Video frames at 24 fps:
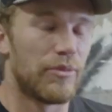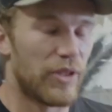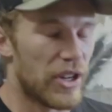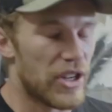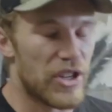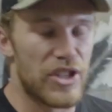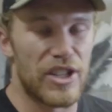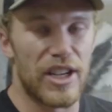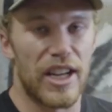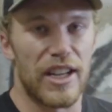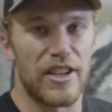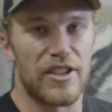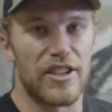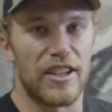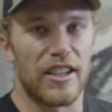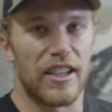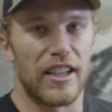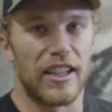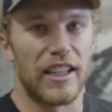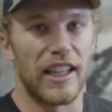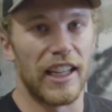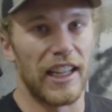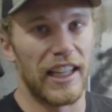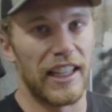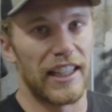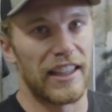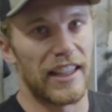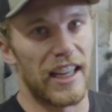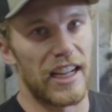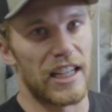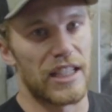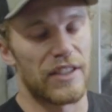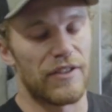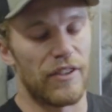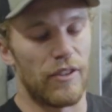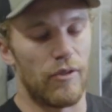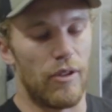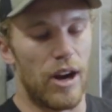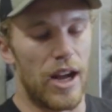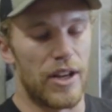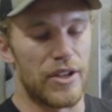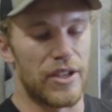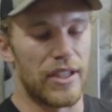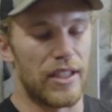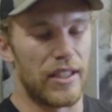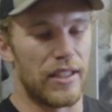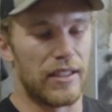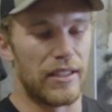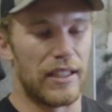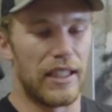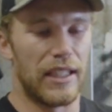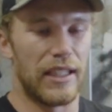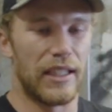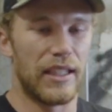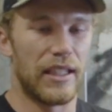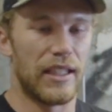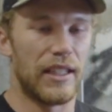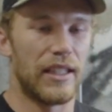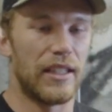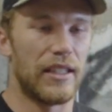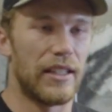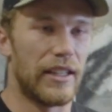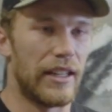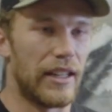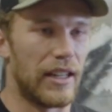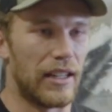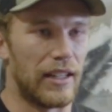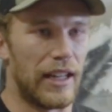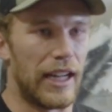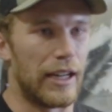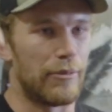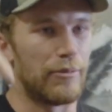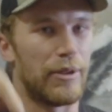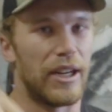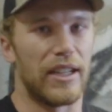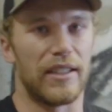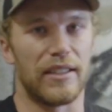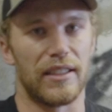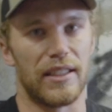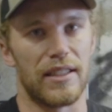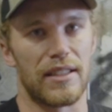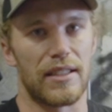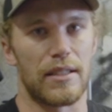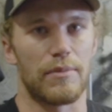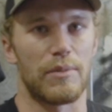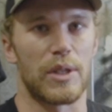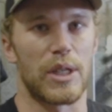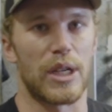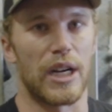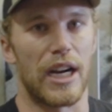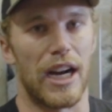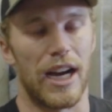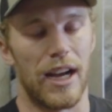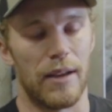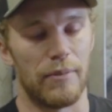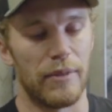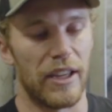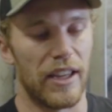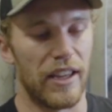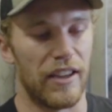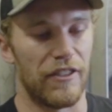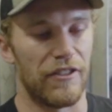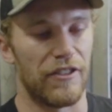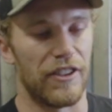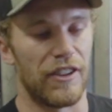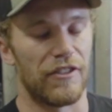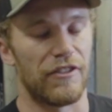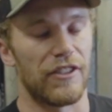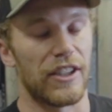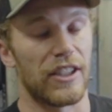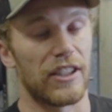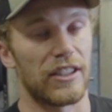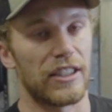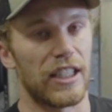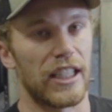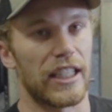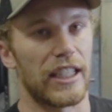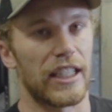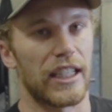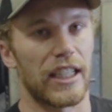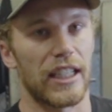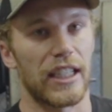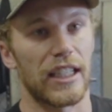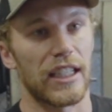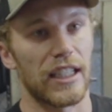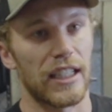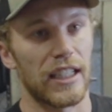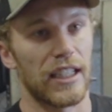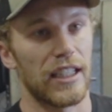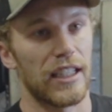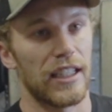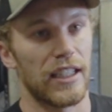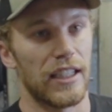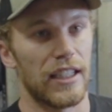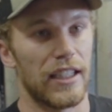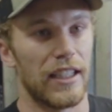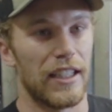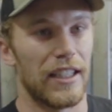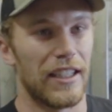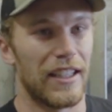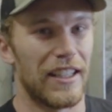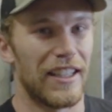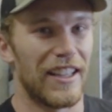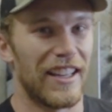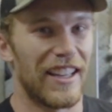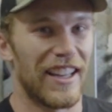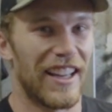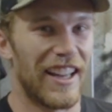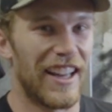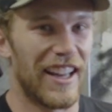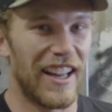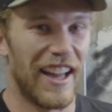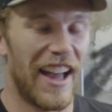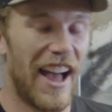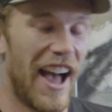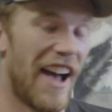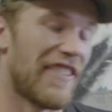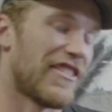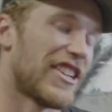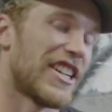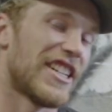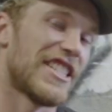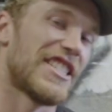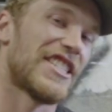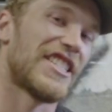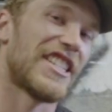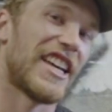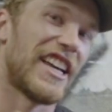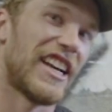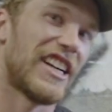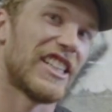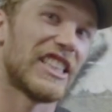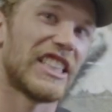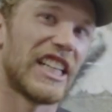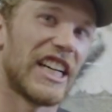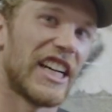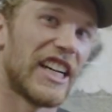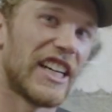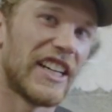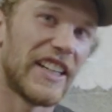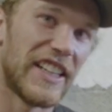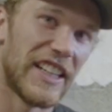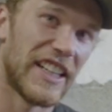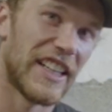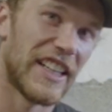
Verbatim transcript: Appreciate you. Thanks for watching. Hit a like button and subscribe if you feel like it. Have a nice day out there.